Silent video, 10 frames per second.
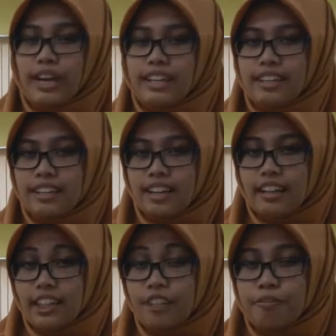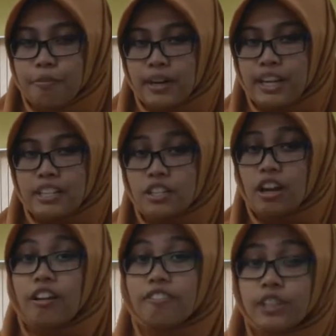when the relative price
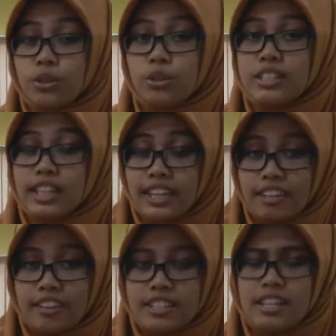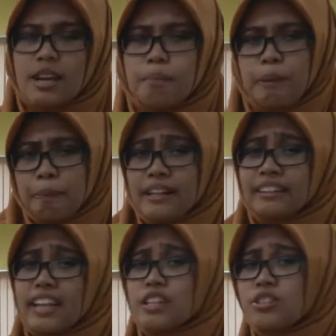of the goods increase, people
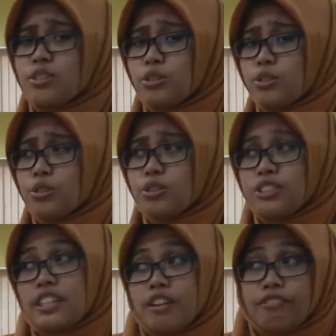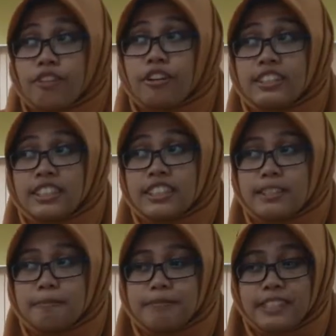tend to seek for the
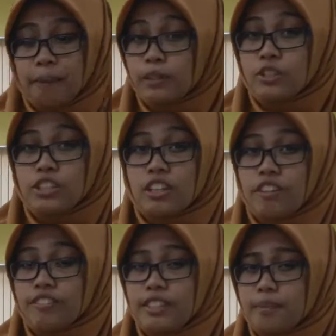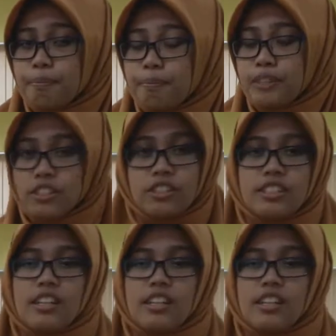substitution of the goods.